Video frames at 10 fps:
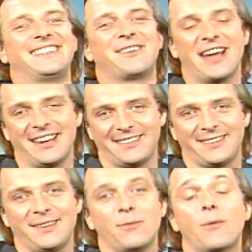Great.
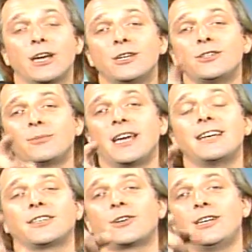Well, we're going to do some
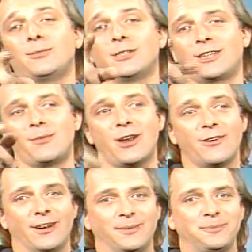gigs at Christmas. Come on over.